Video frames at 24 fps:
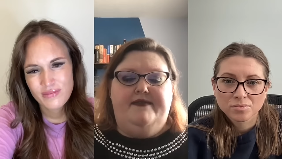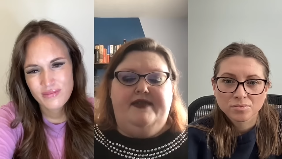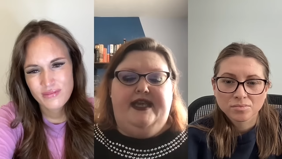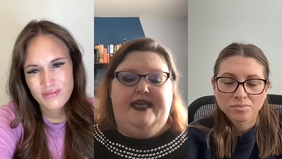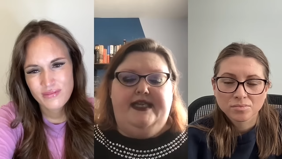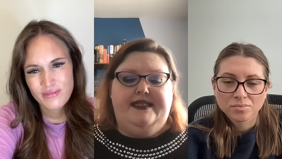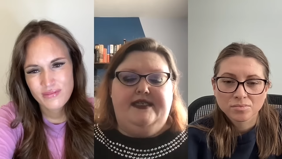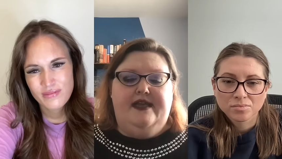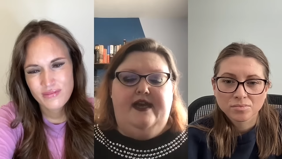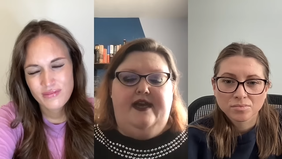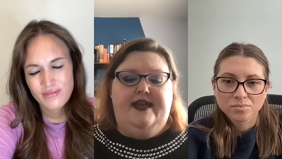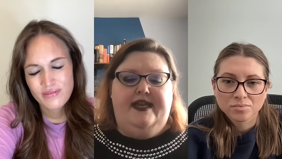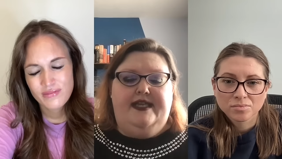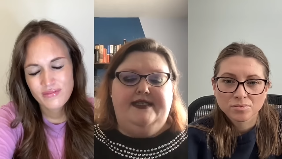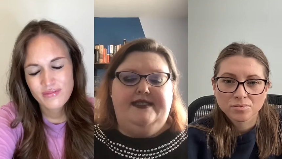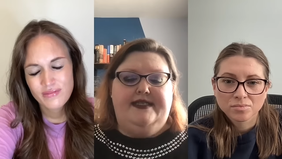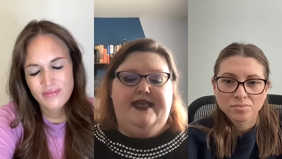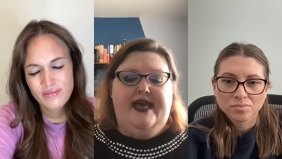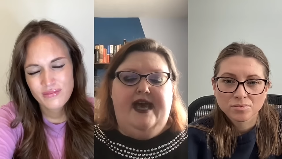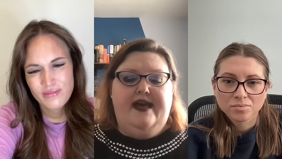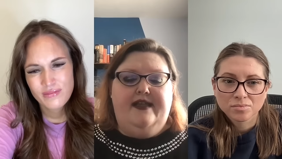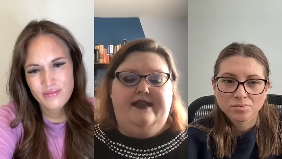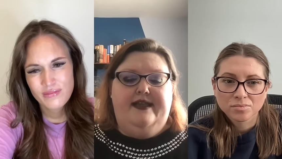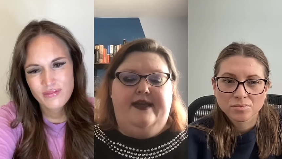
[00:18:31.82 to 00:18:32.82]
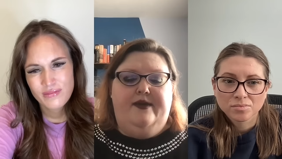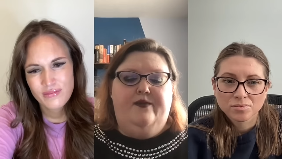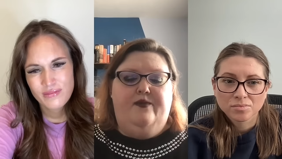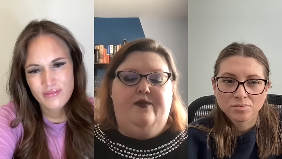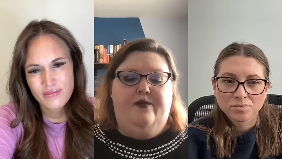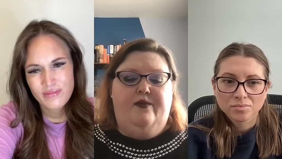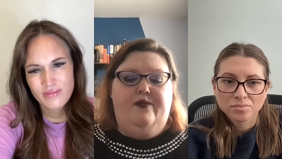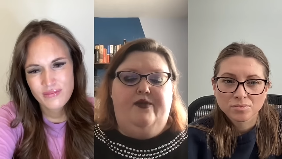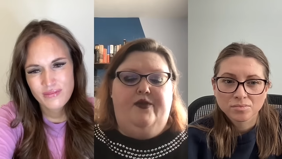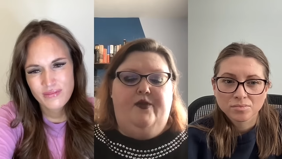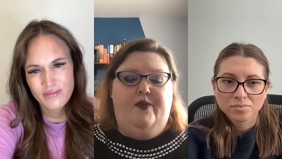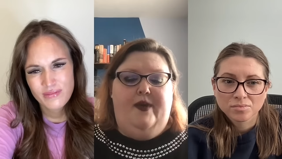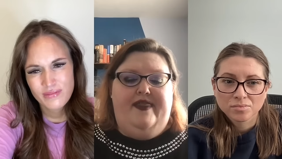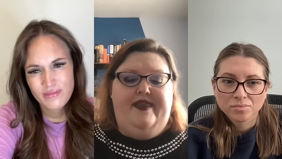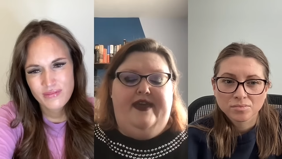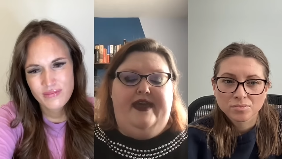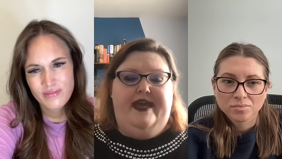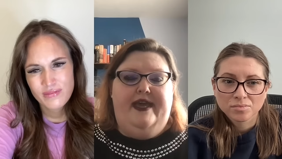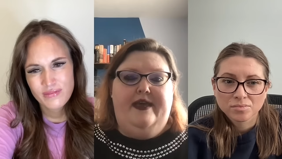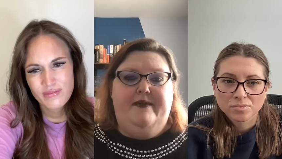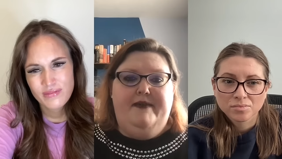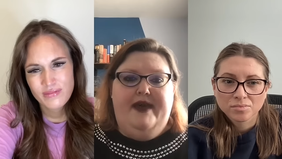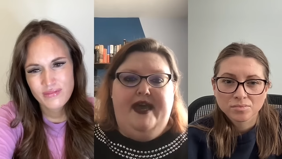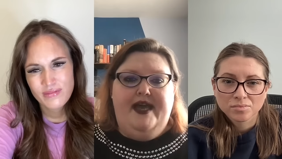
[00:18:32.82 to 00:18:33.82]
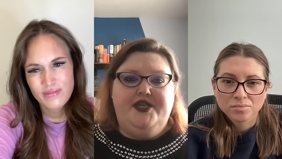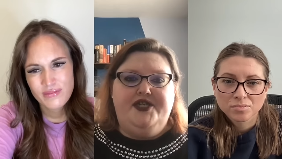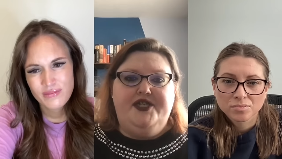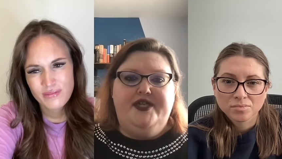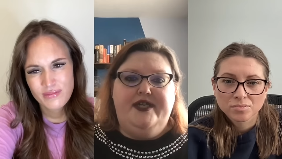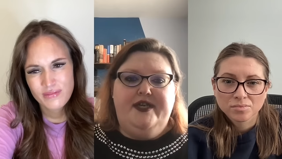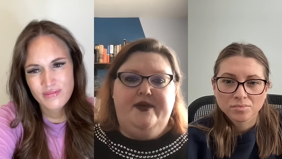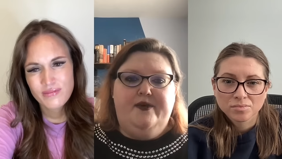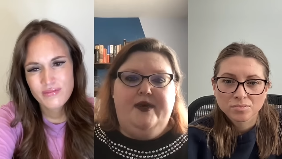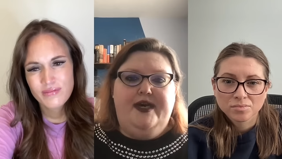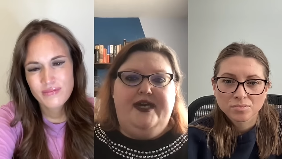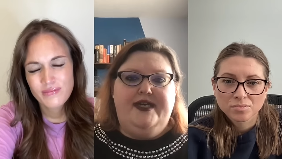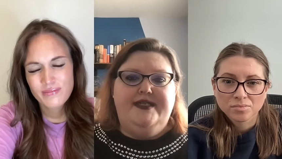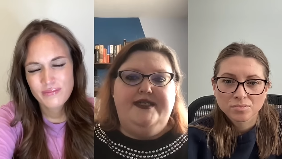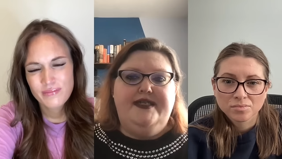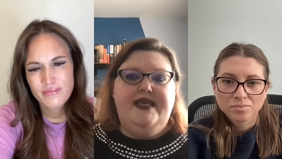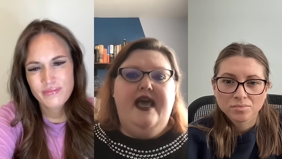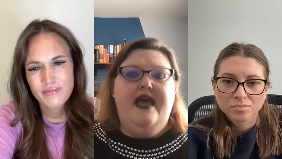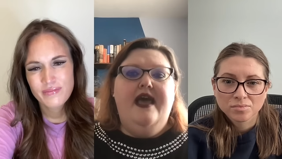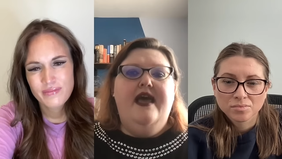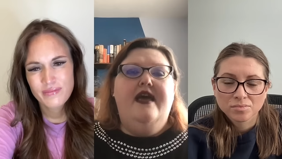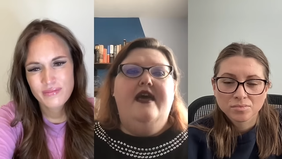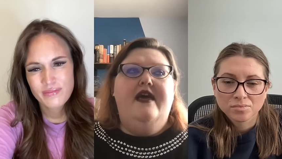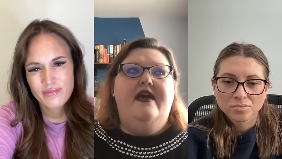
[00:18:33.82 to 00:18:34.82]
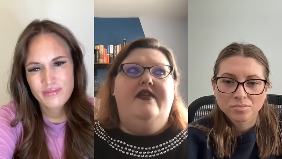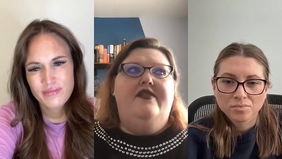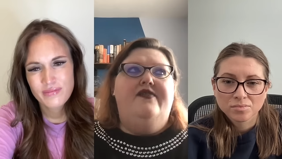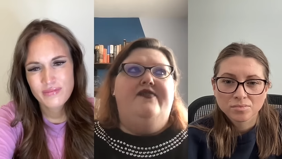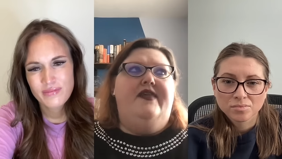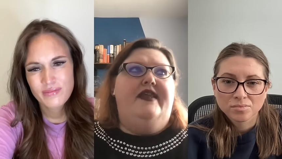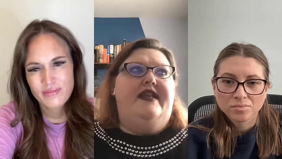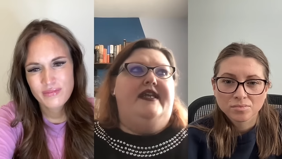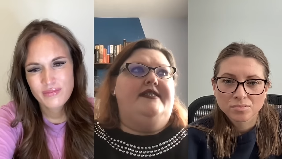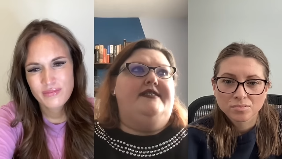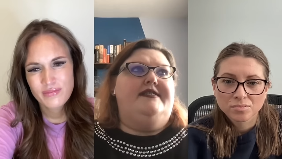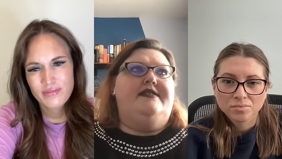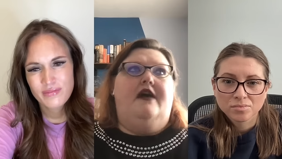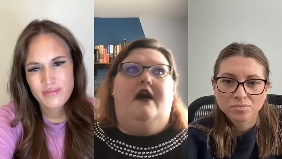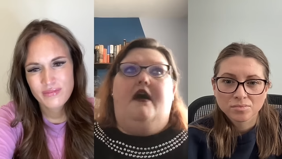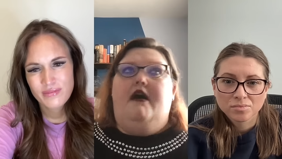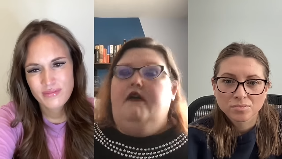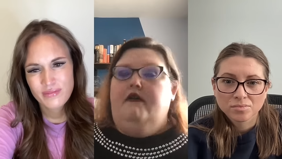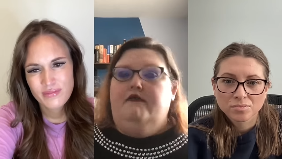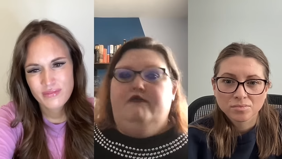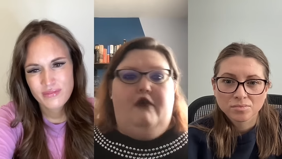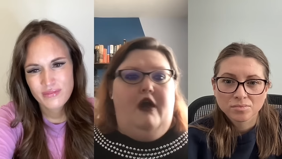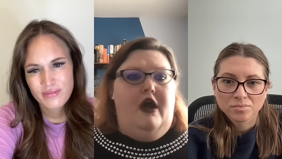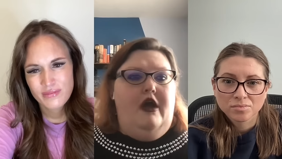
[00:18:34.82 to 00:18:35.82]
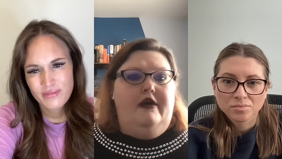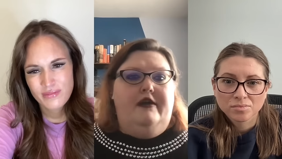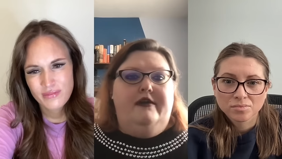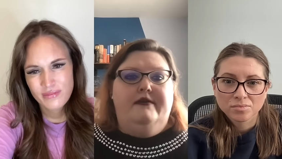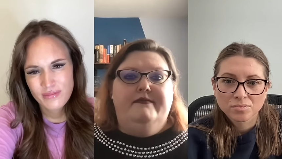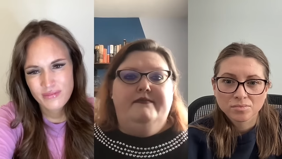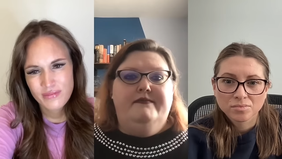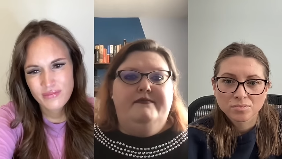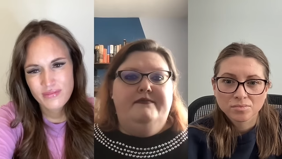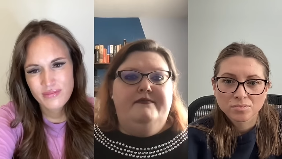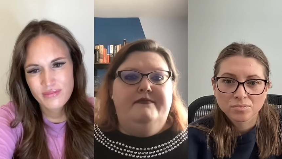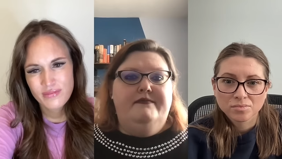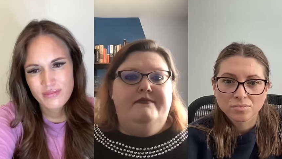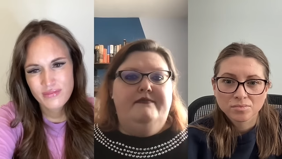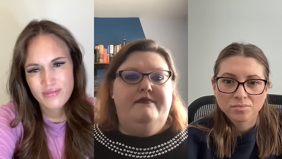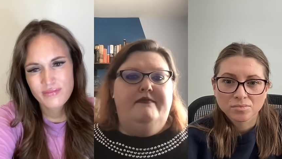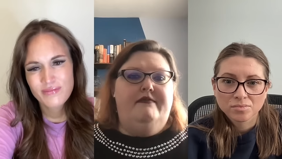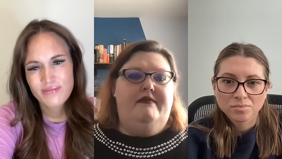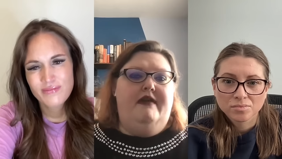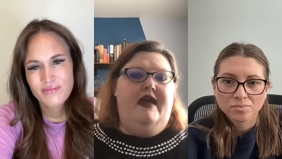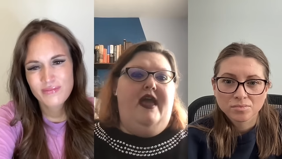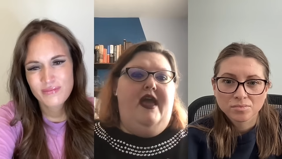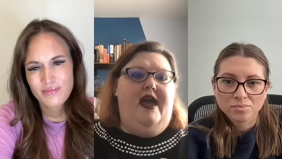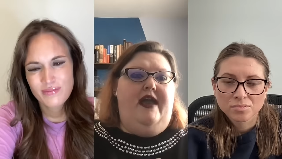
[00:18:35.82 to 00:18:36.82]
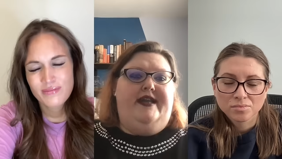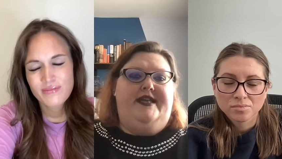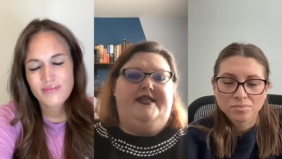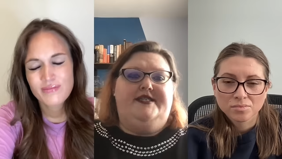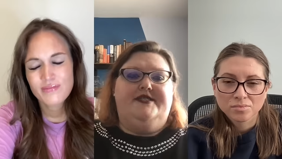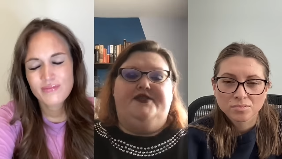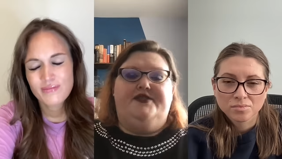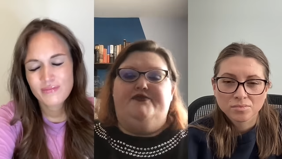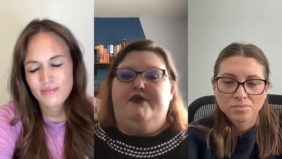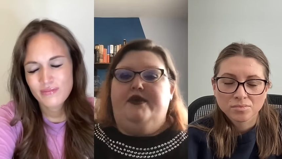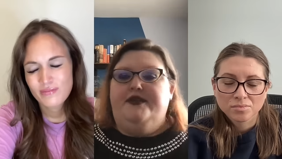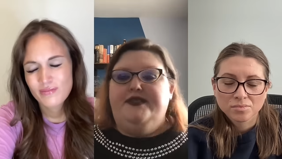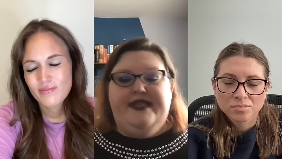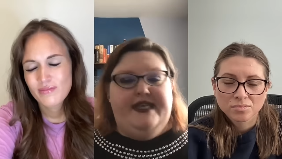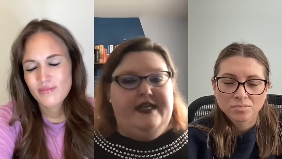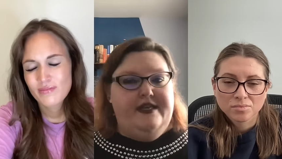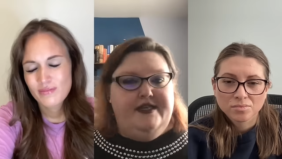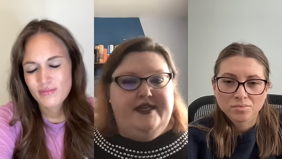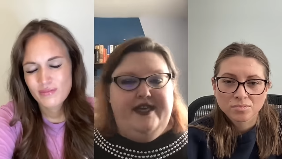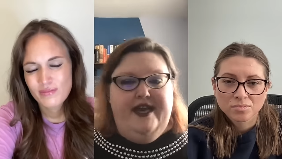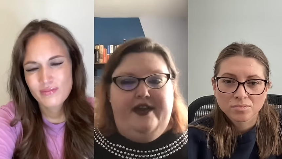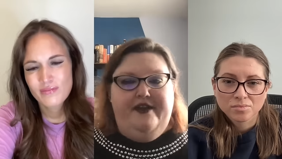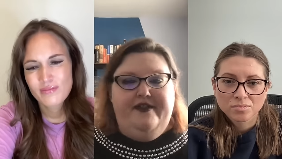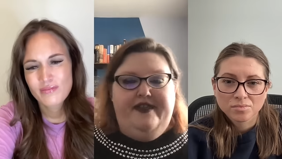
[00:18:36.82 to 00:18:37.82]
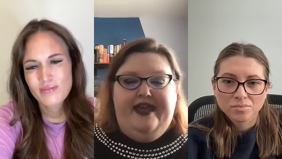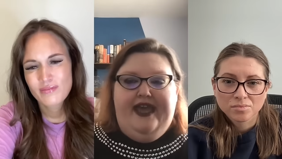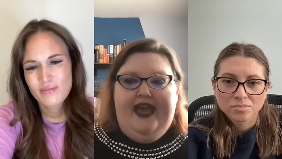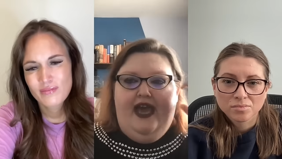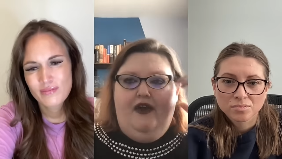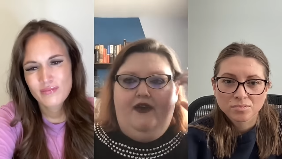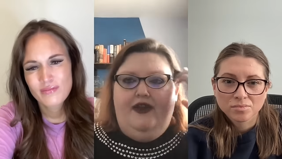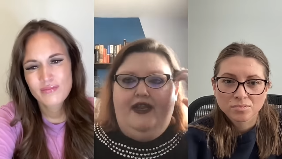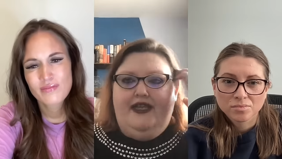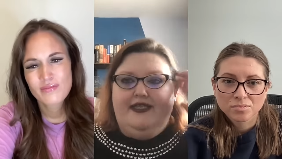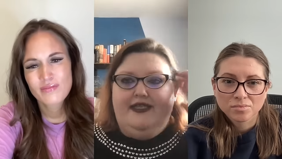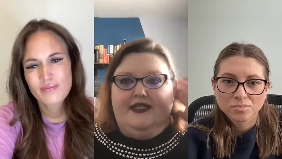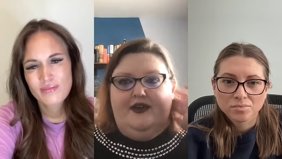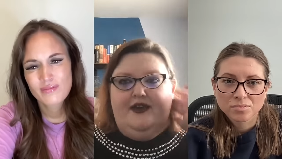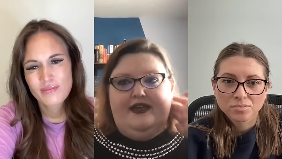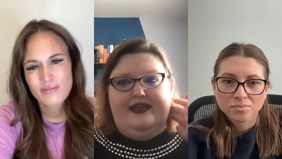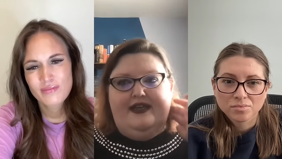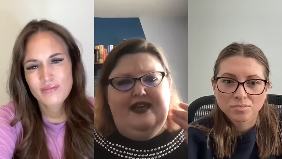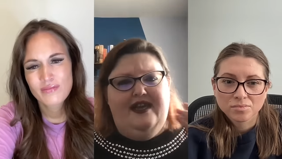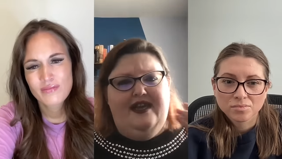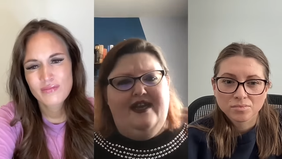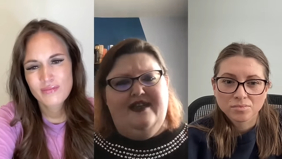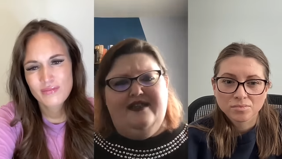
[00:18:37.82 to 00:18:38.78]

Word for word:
Speaker 1: something is not exactly the way that he imagined it was, then it's all wrong. Mm-hmm. He mm. just throws the entire thing out. And so it,